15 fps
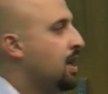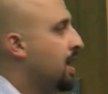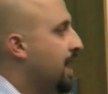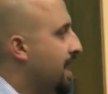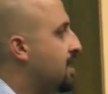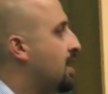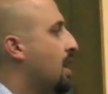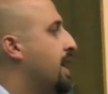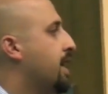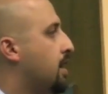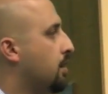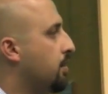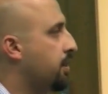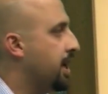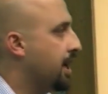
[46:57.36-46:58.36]
it's a
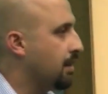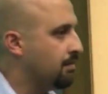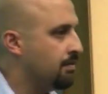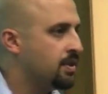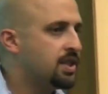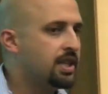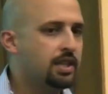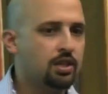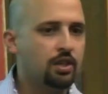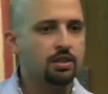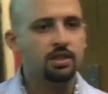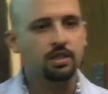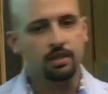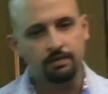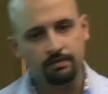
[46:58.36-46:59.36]
clinical thing. See a
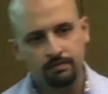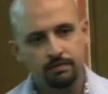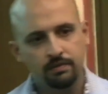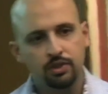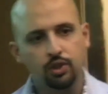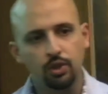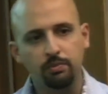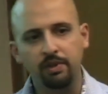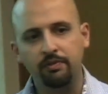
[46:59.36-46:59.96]
doctor, you'll be